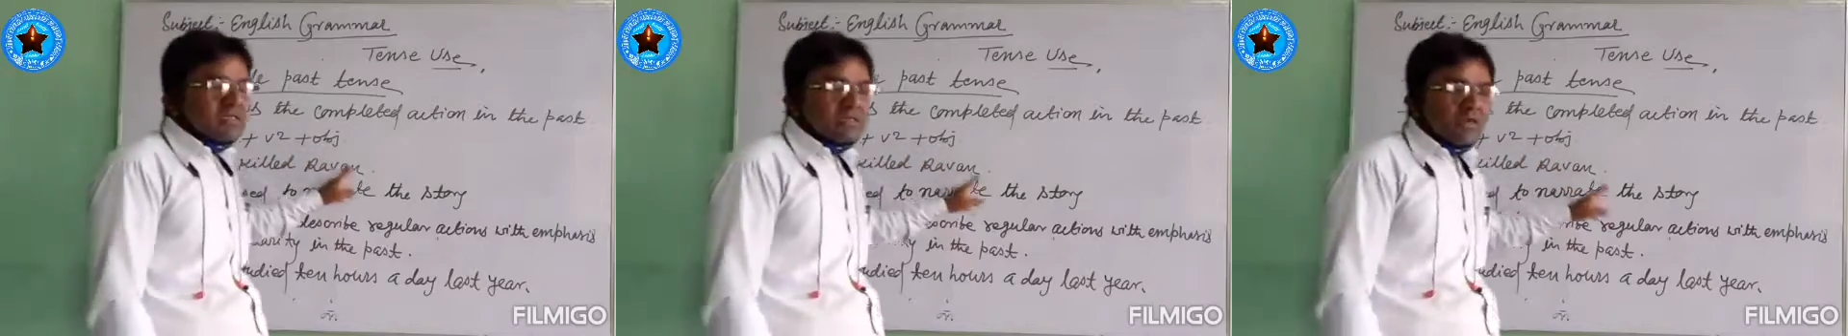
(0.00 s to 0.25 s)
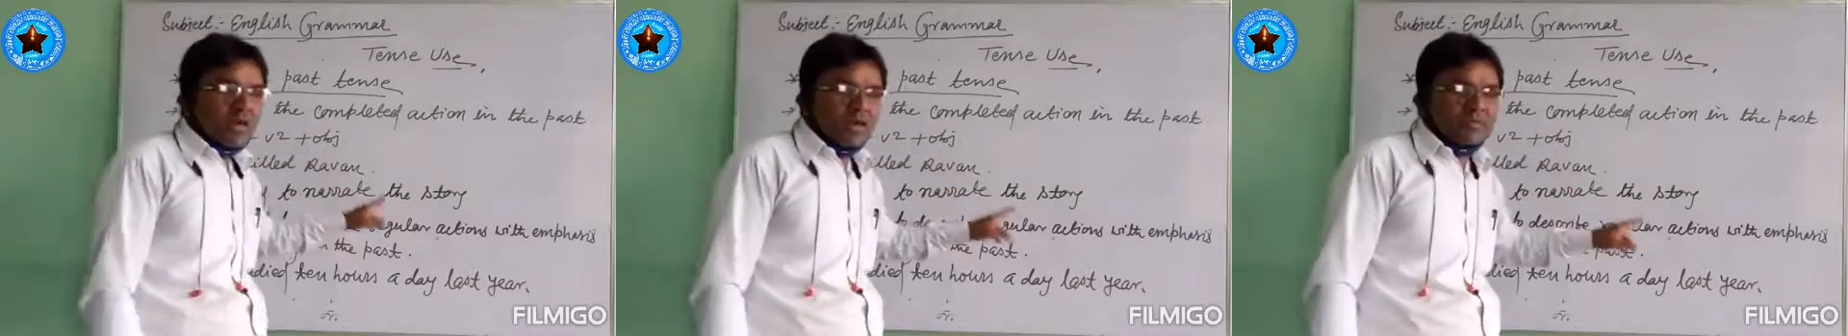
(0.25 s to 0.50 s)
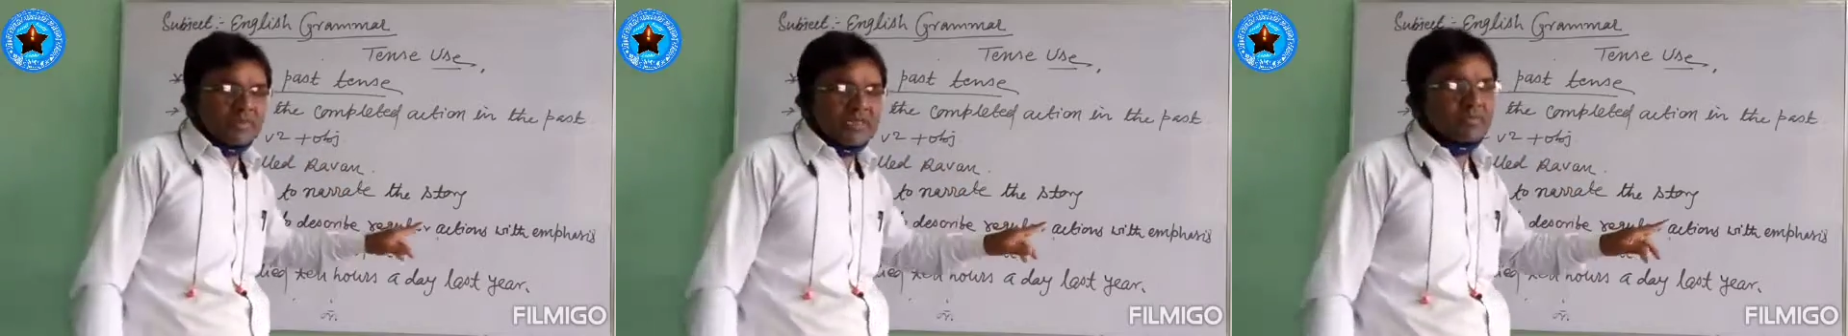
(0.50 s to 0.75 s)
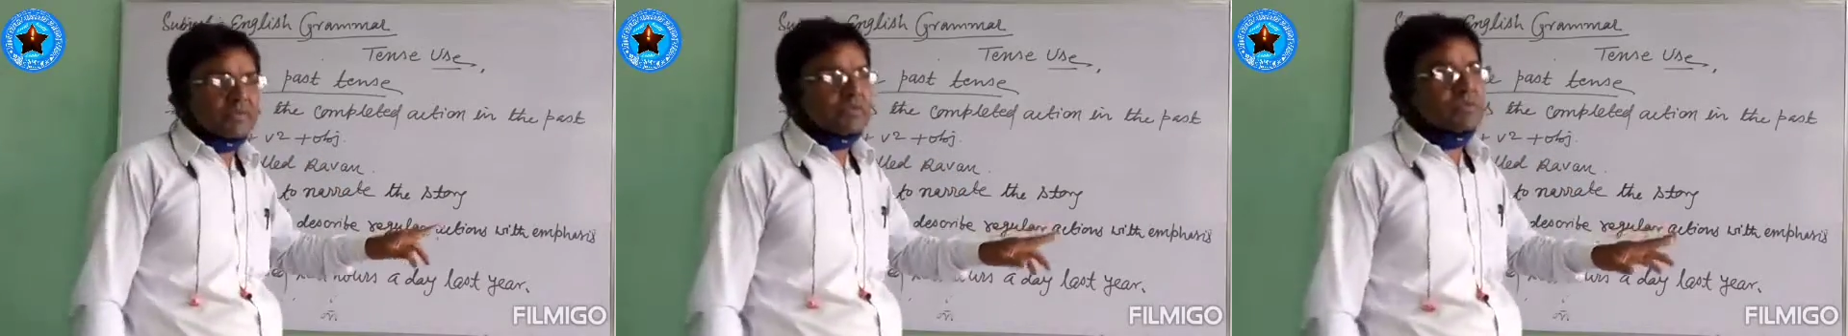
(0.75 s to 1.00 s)
plus
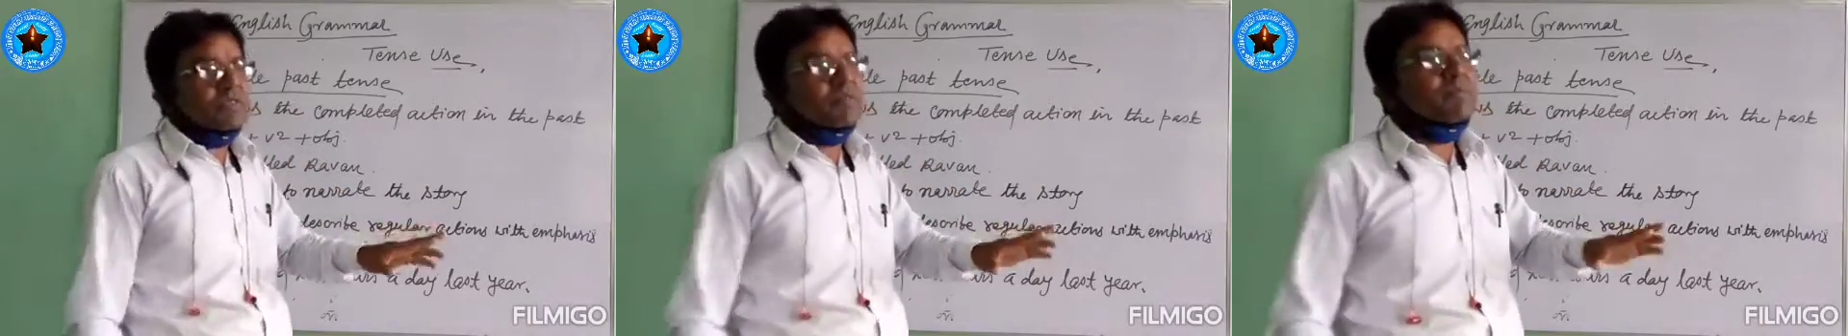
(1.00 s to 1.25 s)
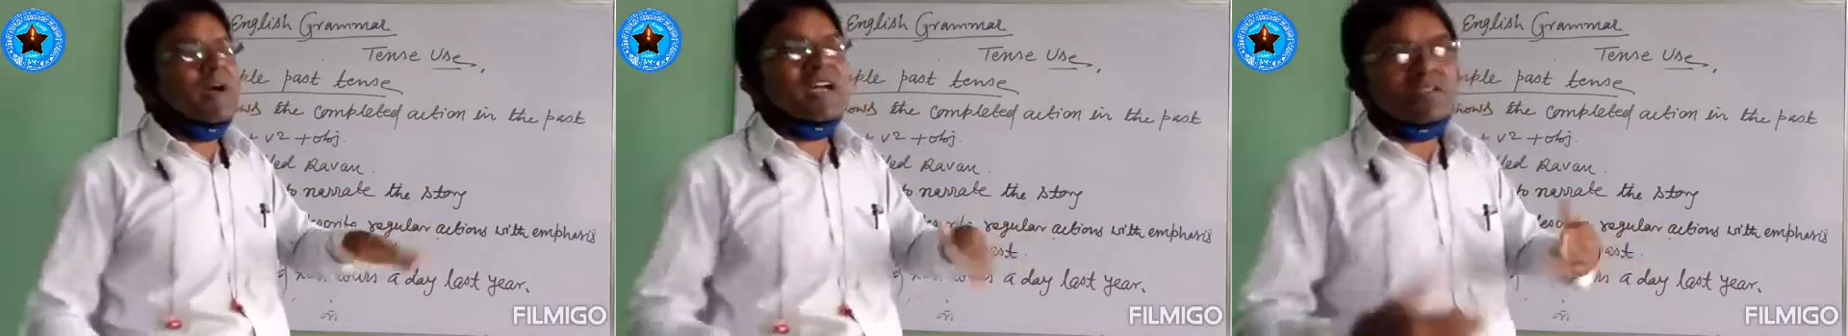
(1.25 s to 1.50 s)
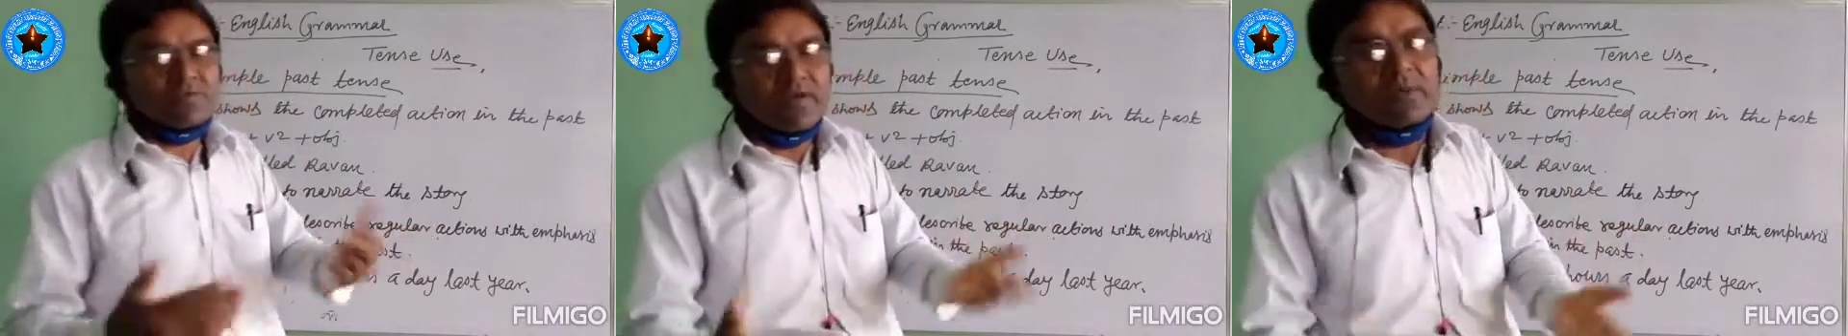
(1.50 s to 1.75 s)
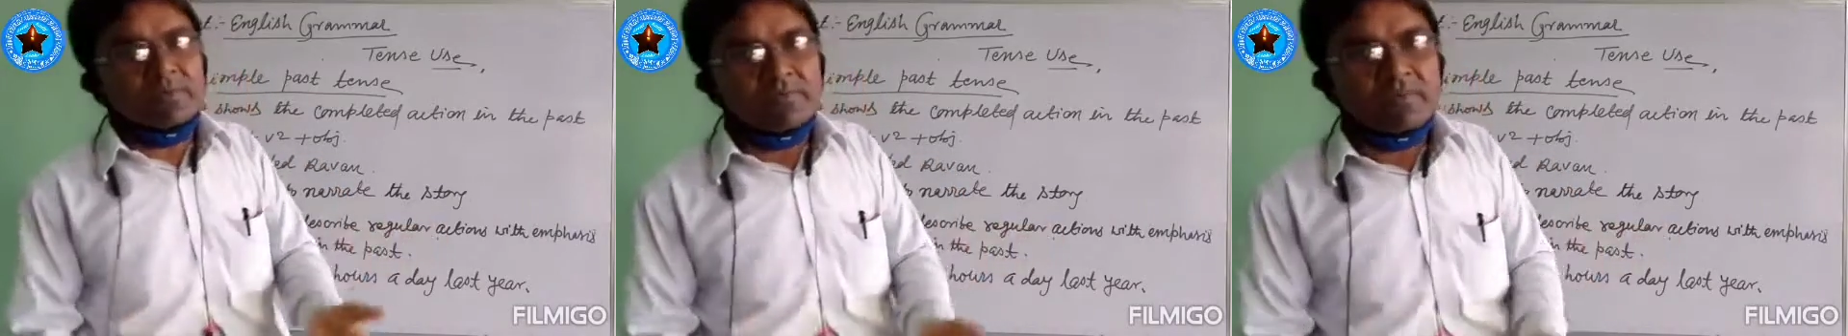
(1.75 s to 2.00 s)
object. V2 means
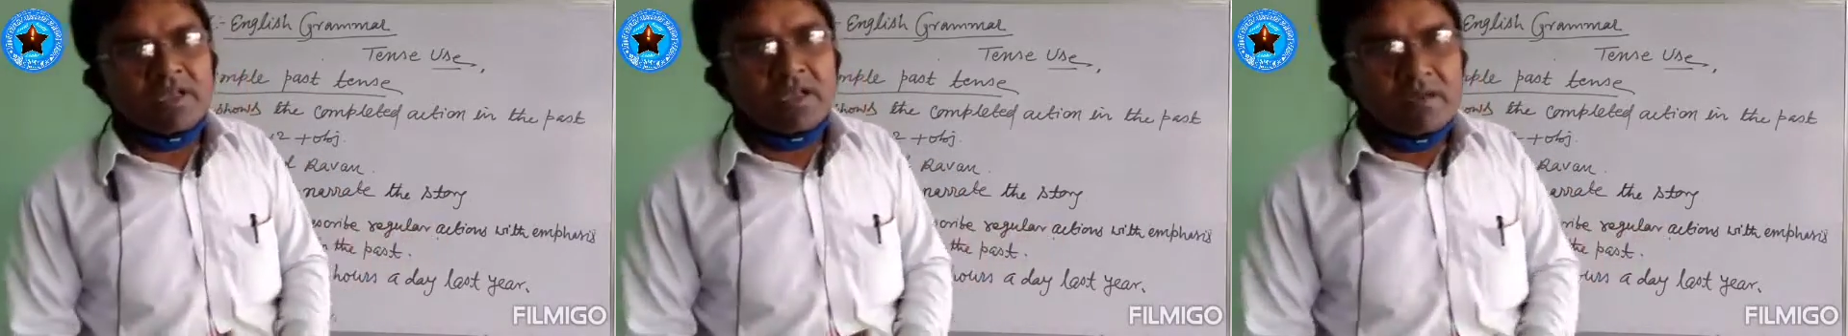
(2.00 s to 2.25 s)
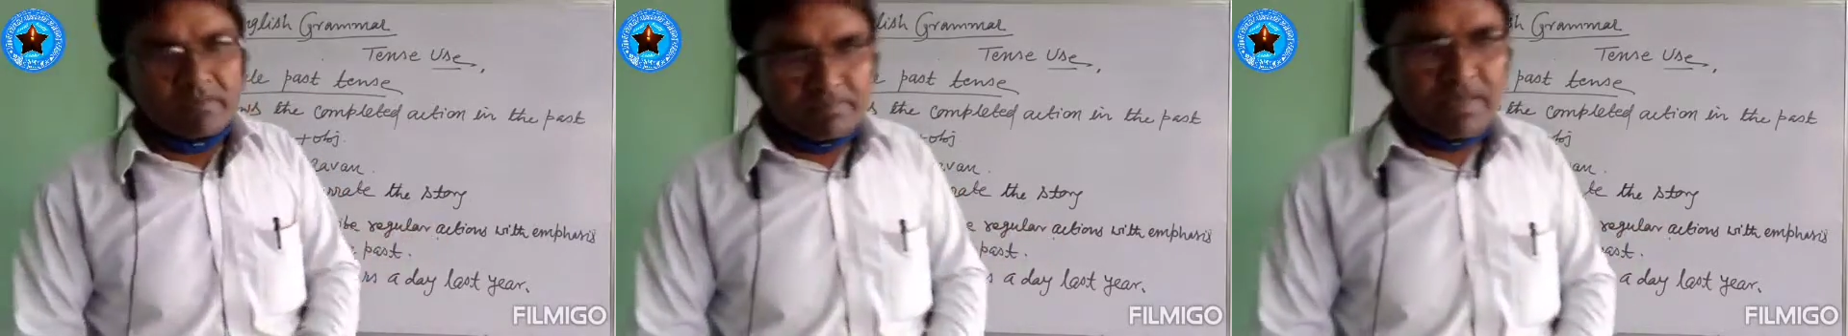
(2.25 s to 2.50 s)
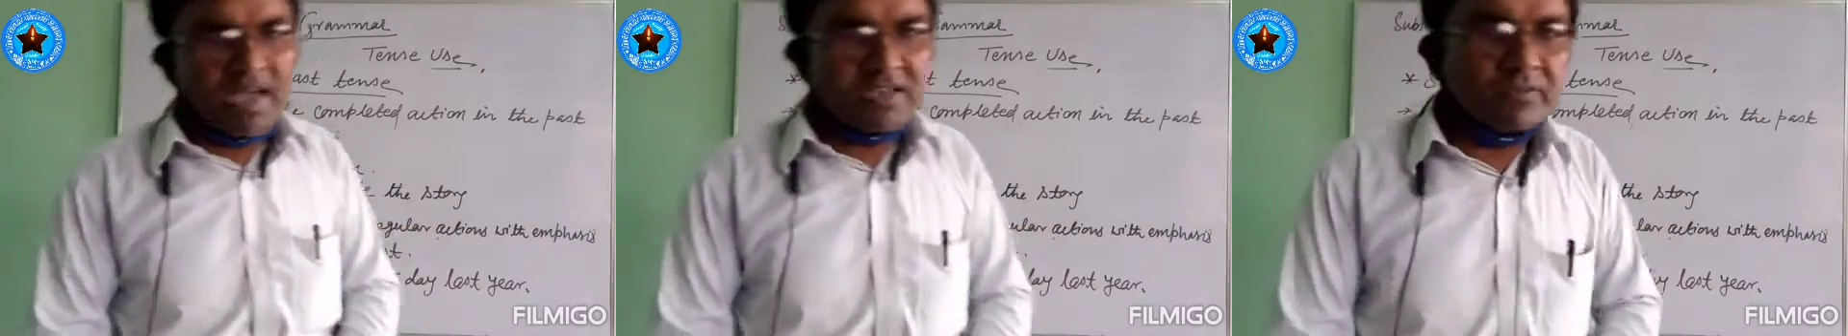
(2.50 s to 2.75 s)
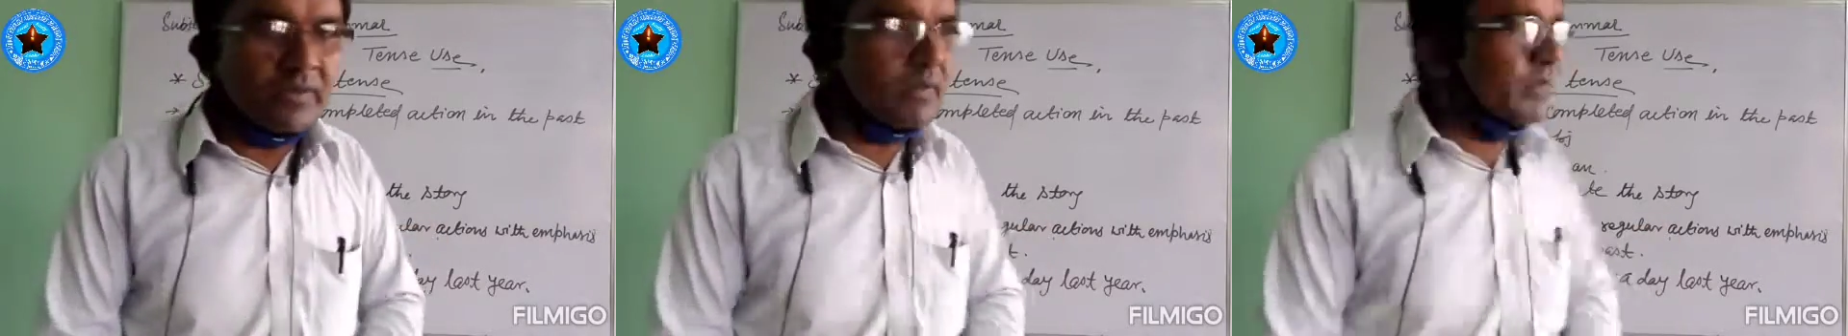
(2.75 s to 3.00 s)
past form.
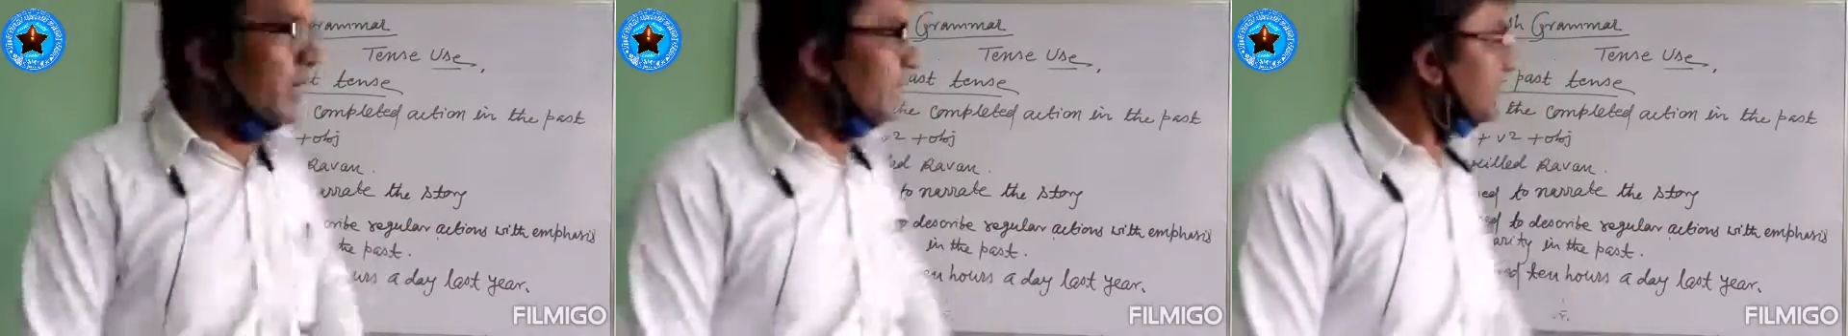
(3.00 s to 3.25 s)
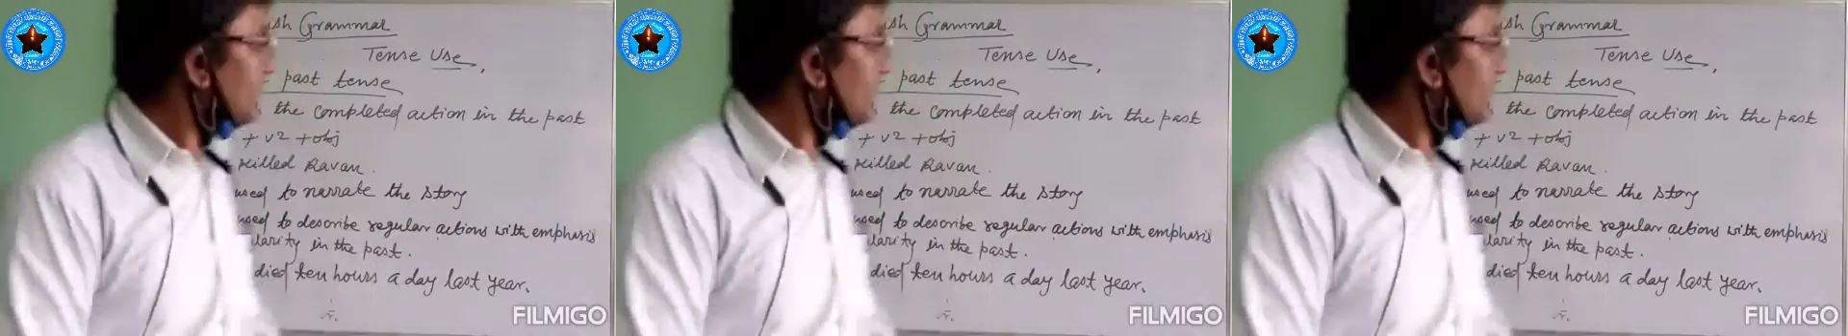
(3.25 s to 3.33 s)
Past form